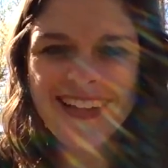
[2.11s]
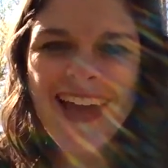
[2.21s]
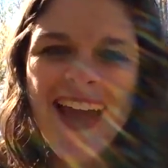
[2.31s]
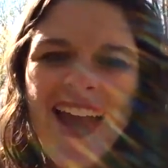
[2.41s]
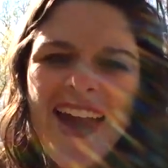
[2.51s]

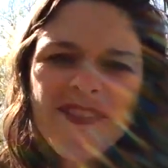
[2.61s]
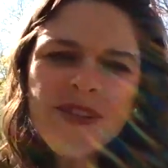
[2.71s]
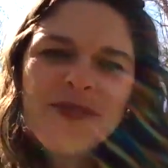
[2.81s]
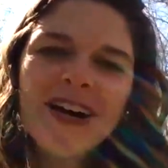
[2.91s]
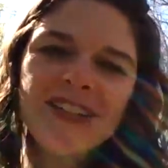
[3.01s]
Hey
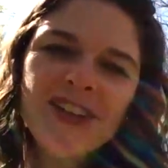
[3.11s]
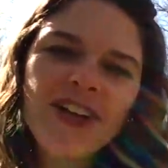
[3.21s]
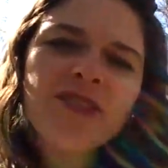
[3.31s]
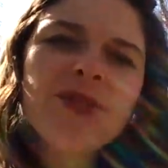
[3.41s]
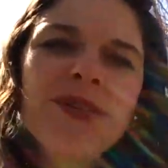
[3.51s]
everyone,
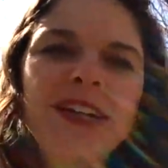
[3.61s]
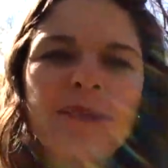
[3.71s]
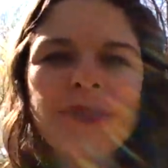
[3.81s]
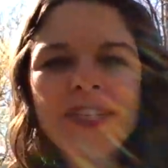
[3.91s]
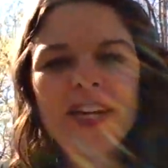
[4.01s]
Jennifer
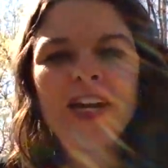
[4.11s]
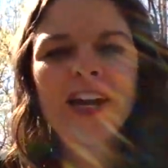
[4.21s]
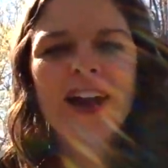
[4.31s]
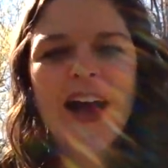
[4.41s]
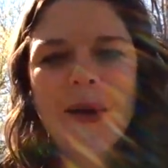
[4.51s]
Williams
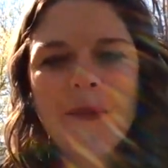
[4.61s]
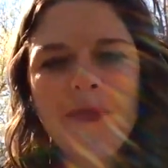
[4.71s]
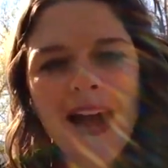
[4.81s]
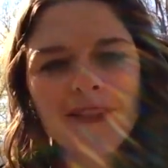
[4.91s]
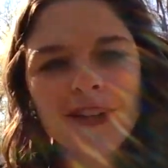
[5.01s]
here,
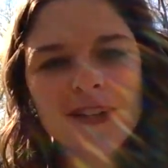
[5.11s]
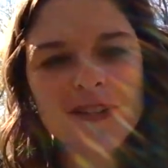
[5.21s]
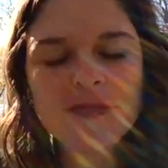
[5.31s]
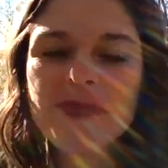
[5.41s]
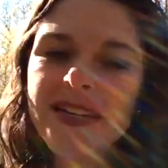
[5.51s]
back for a
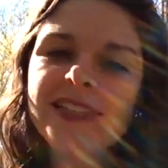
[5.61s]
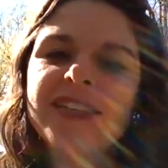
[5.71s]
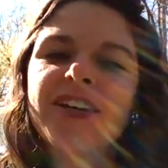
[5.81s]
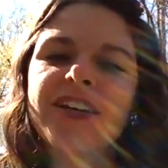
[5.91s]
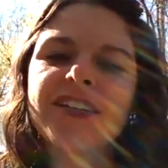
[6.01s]
little mini
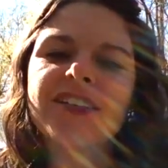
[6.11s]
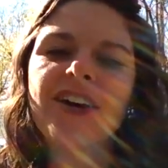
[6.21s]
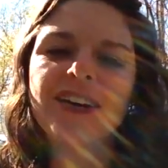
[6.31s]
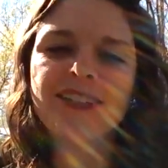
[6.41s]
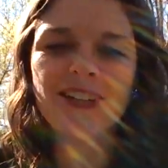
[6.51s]
series
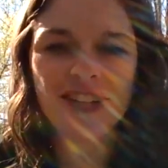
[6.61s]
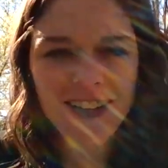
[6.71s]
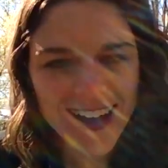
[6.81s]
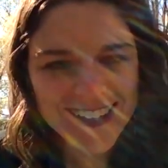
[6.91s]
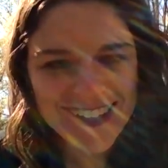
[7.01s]
on teaching
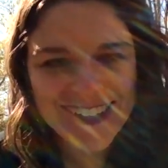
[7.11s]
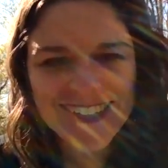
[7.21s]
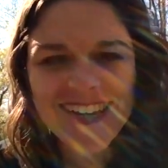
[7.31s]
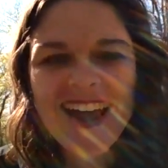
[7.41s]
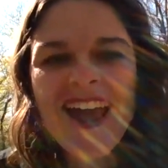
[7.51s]
classes.
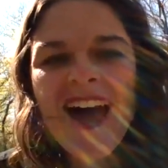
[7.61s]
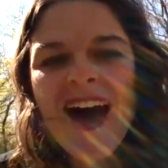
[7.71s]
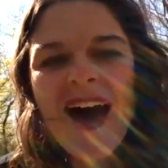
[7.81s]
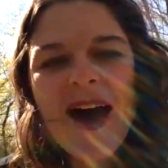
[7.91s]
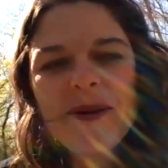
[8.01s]

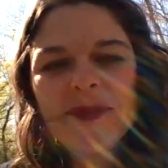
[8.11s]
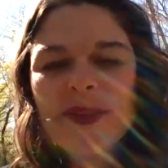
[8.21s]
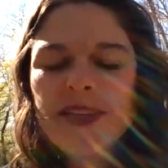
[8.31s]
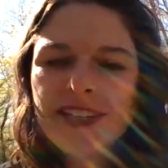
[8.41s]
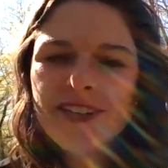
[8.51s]
So
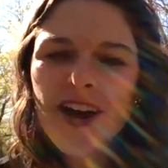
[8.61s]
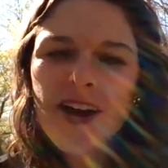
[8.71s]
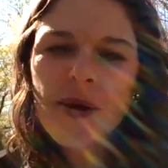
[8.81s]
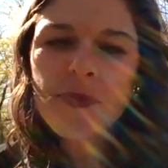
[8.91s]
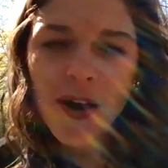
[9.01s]
this is
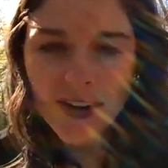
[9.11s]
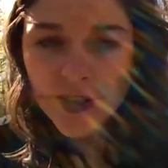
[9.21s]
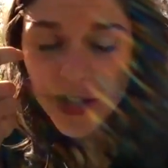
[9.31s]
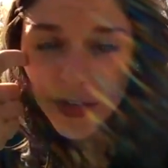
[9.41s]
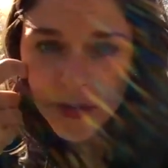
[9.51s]
our part
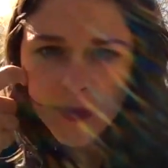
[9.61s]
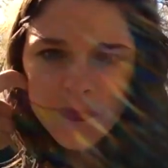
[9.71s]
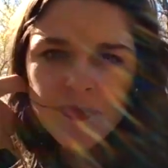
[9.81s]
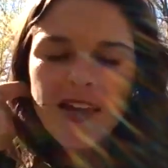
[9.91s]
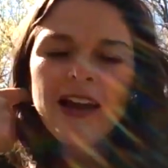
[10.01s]
2
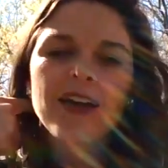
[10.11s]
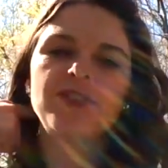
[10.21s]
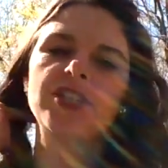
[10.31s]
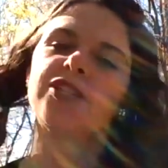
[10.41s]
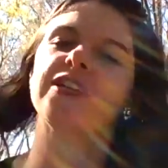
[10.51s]
of
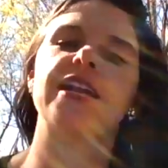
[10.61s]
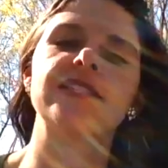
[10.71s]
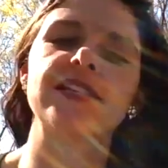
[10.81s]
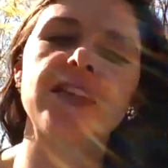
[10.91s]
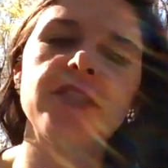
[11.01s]
teaching
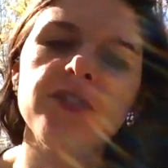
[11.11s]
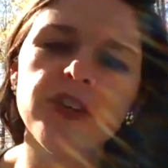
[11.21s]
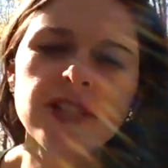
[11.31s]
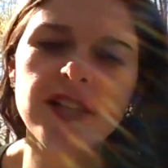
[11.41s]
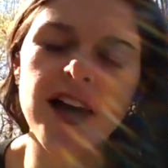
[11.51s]
classes, and the
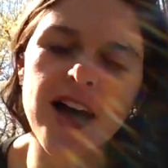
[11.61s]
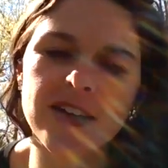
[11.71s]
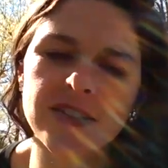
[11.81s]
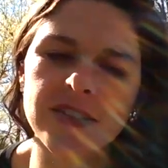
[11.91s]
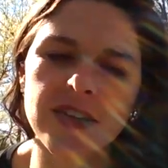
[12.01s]
first
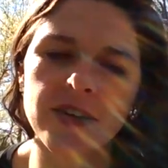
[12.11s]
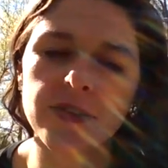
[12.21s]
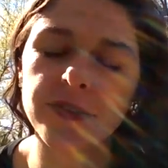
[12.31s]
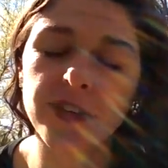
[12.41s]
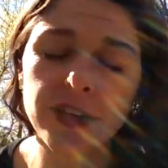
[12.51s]
class, or
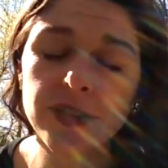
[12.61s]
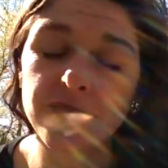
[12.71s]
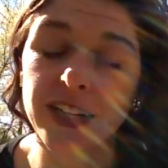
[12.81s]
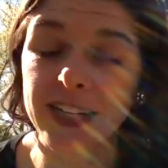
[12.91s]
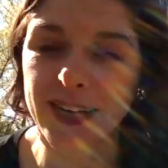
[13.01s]
the first
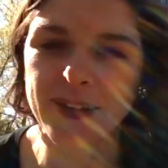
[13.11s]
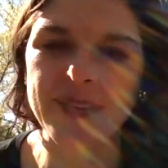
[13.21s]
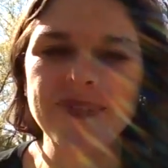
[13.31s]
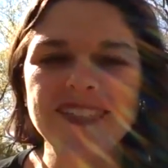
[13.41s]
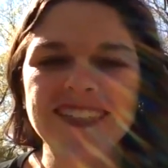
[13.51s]
video
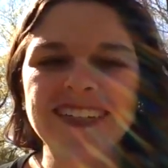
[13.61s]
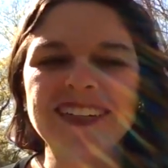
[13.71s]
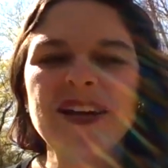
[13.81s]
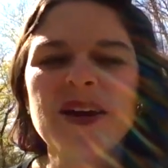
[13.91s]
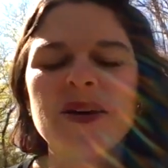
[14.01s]
that we
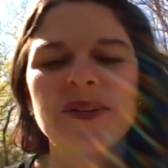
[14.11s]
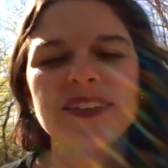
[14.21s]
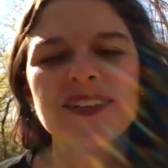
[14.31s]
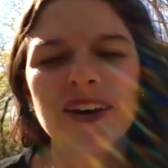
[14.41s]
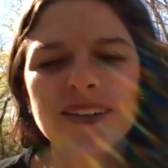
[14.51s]
did,
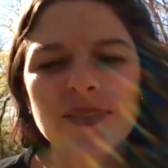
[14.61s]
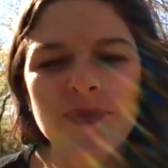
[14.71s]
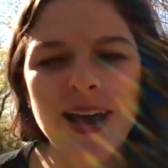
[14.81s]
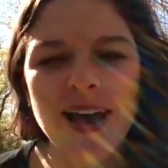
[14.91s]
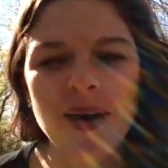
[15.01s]
we talked
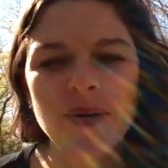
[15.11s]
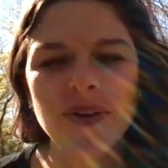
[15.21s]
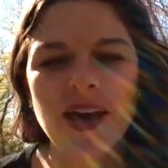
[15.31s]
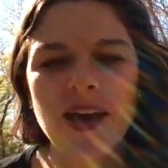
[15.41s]
about